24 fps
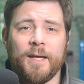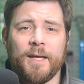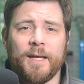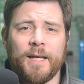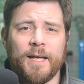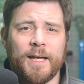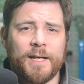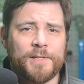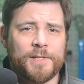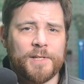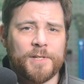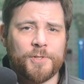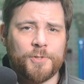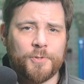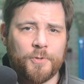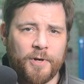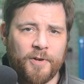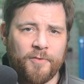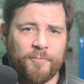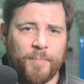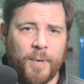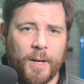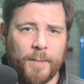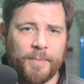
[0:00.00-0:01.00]
As a
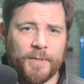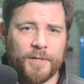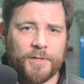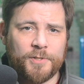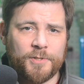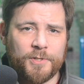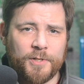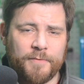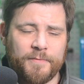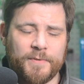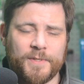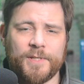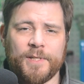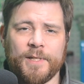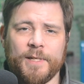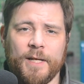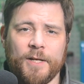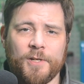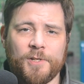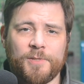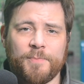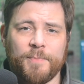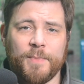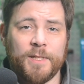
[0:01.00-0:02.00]
sort of public service
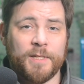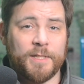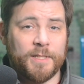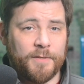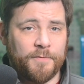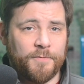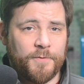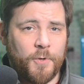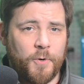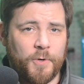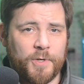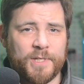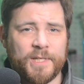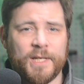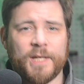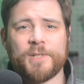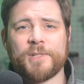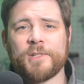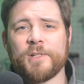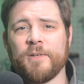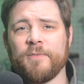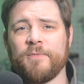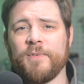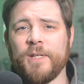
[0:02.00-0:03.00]
announcement, if your
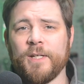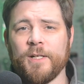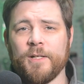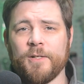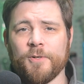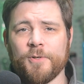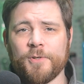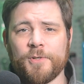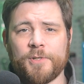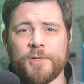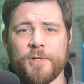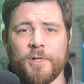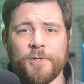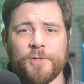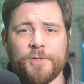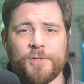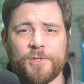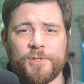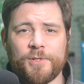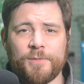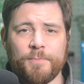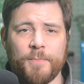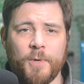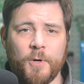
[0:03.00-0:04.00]
Tesla vehicle starts
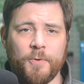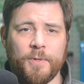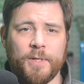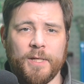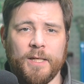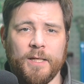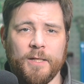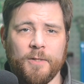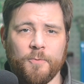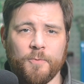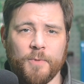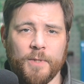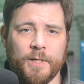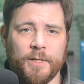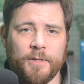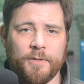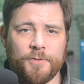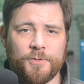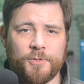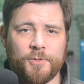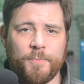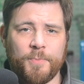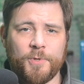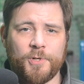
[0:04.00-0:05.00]
smoking
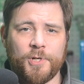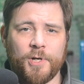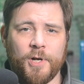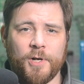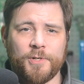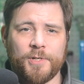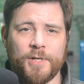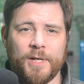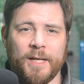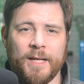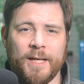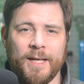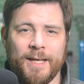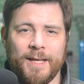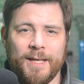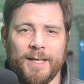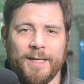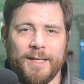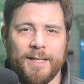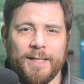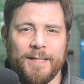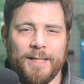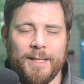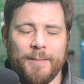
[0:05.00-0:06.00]
while supercharging,
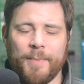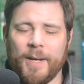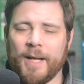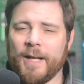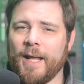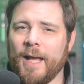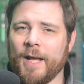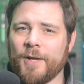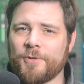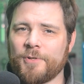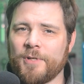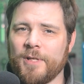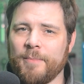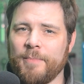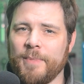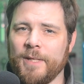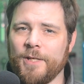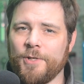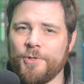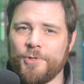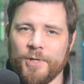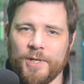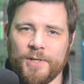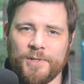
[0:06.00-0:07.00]
it might actually
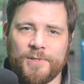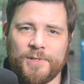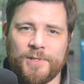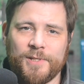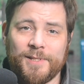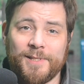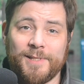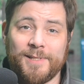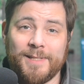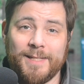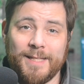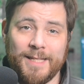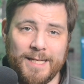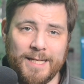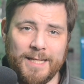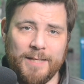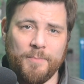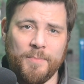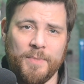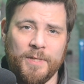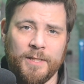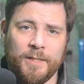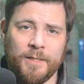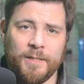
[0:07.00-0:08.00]
be just
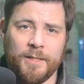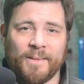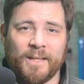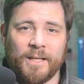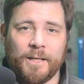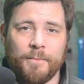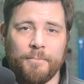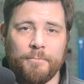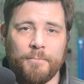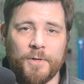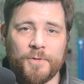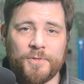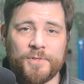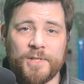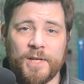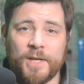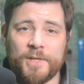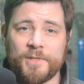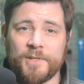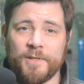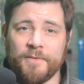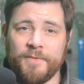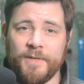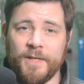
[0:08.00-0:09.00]
steam. Most
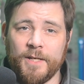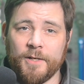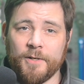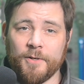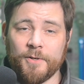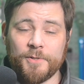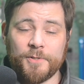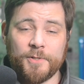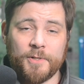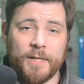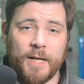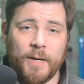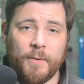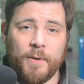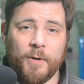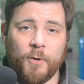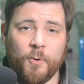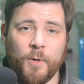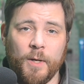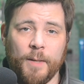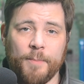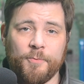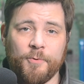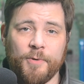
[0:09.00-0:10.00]
Tesla vehicles are now
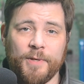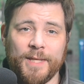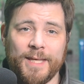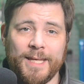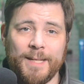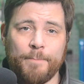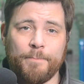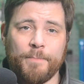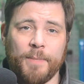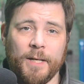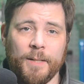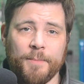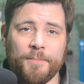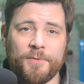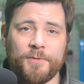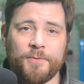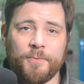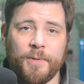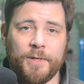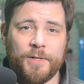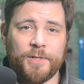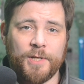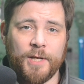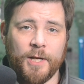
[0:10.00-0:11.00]
equipped with heat
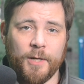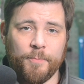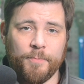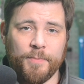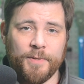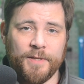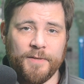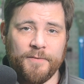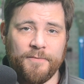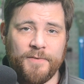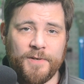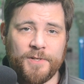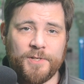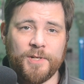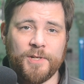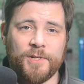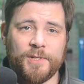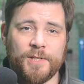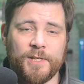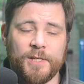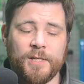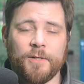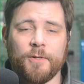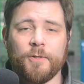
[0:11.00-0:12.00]
pumps, which help with
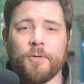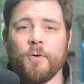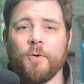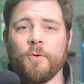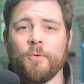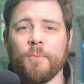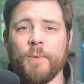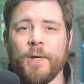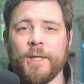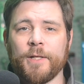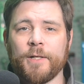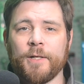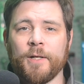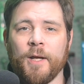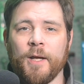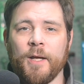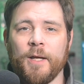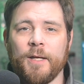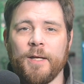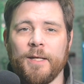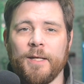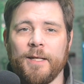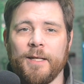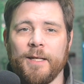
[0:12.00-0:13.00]
efficiency in cold weather,
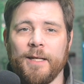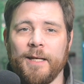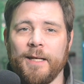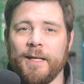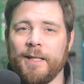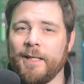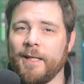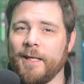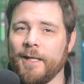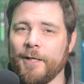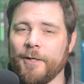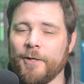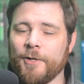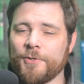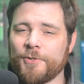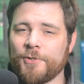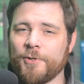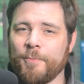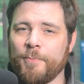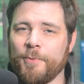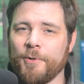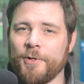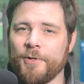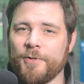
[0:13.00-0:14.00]
and they can
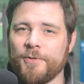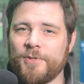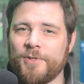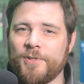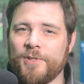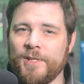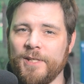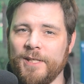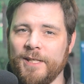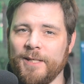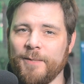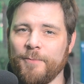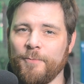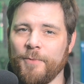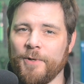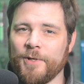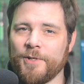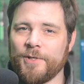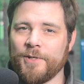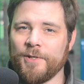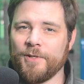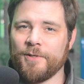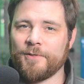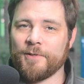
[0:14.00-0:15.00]
also produce steam,
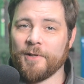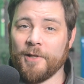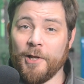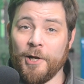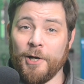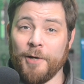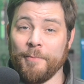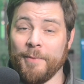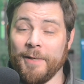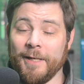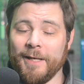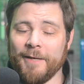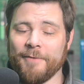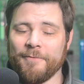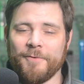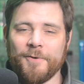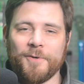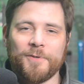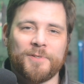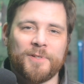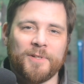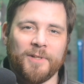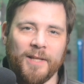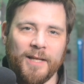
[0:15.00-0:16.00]
which is alarming at
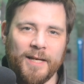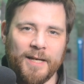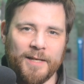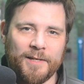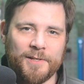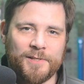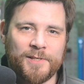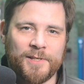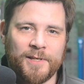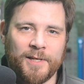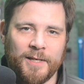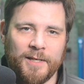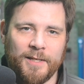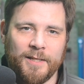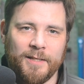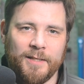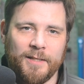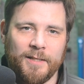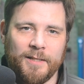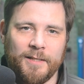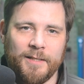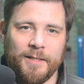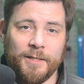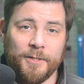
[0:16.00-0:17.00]
first glance.
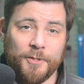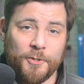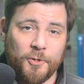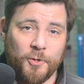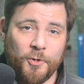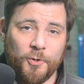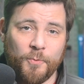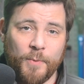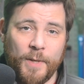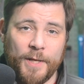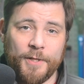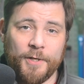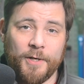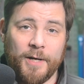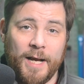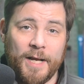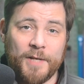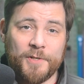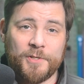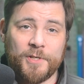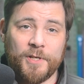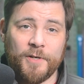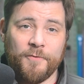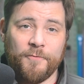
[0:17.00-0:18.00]
In cold weather,
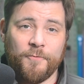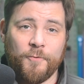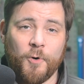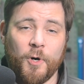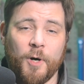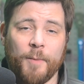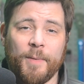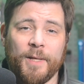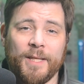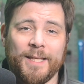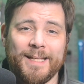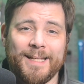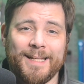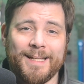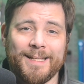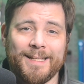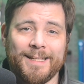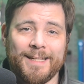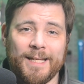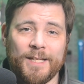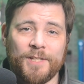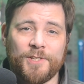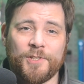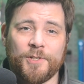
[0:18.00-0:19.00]
ice can form on the
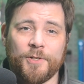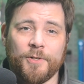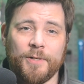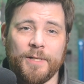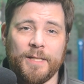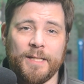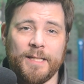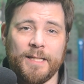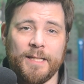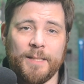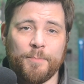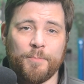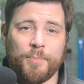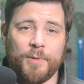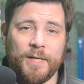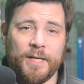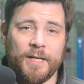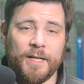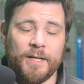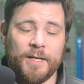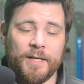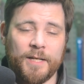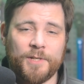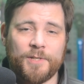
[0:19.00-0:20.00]
condenser in the
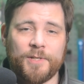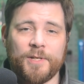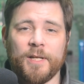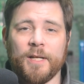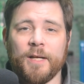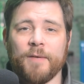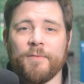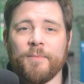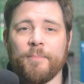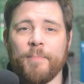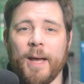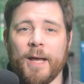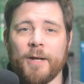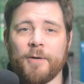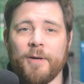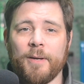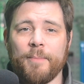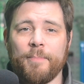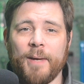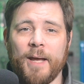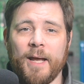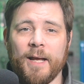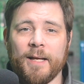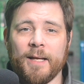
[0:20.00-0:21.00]
preconditioning of the
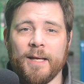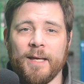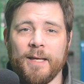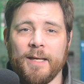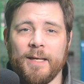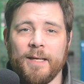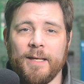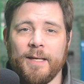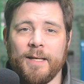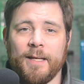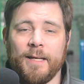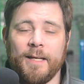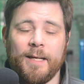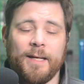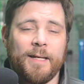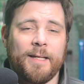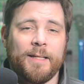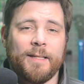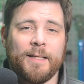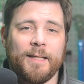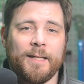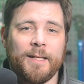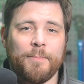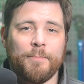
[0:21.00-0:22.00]
battery pack,
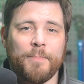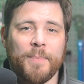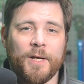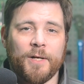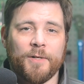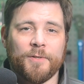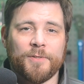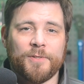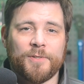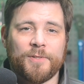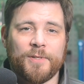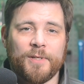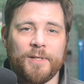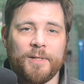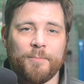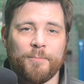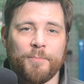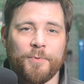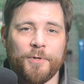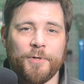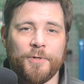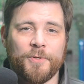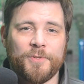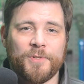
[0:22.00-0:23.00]
and then it melts
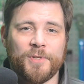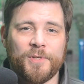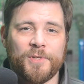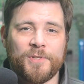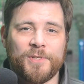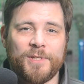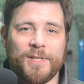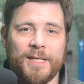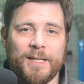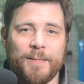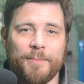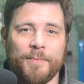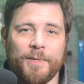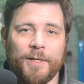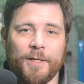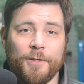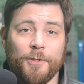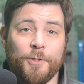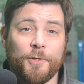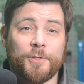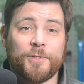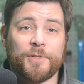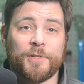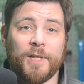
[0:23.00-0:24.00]
and produces steam that
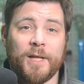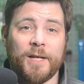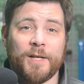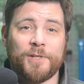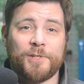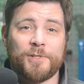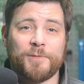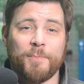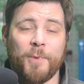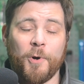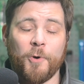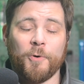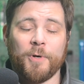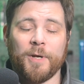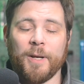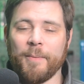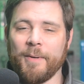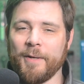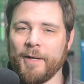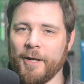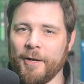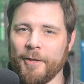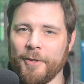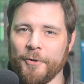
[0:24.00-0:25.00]
looks like smoke
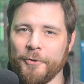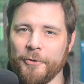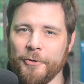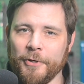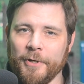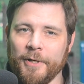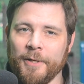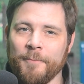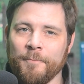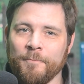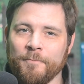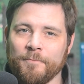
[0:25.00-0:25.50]
coming out of the hood.